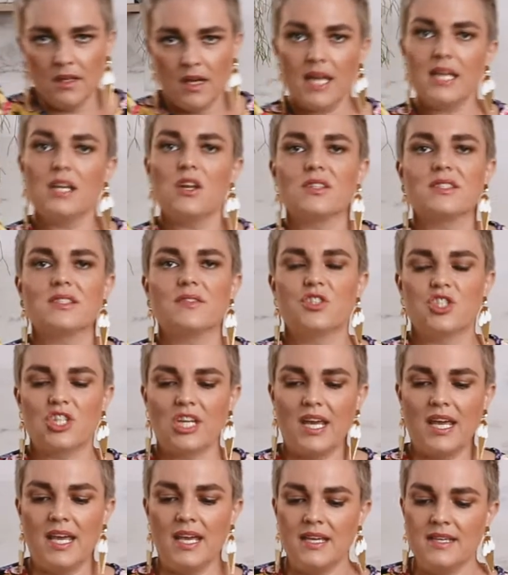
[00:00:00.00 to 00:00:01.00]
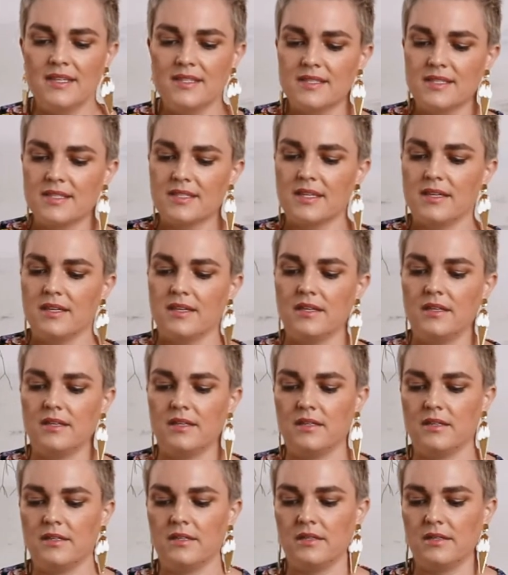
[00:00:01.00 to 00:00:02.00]
And lots of cheese.
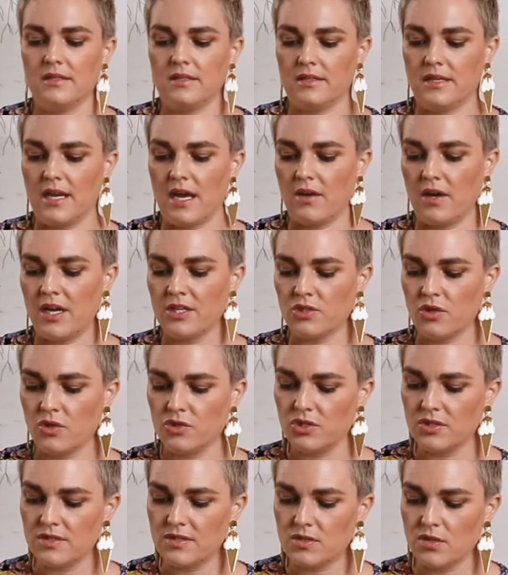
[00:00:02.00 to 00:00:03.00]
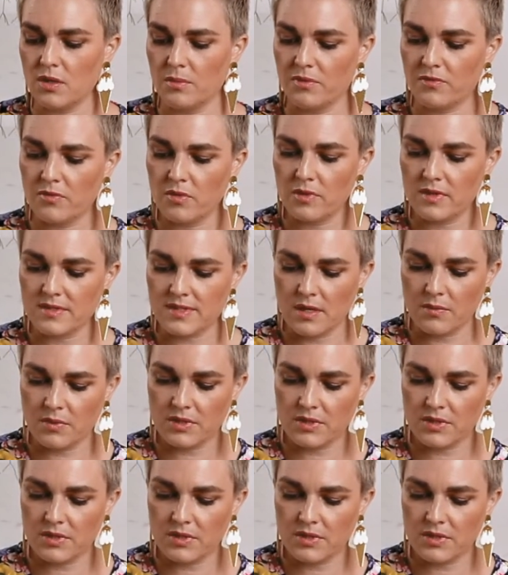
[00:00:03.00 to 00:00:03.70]
Now, I told you to stop before because I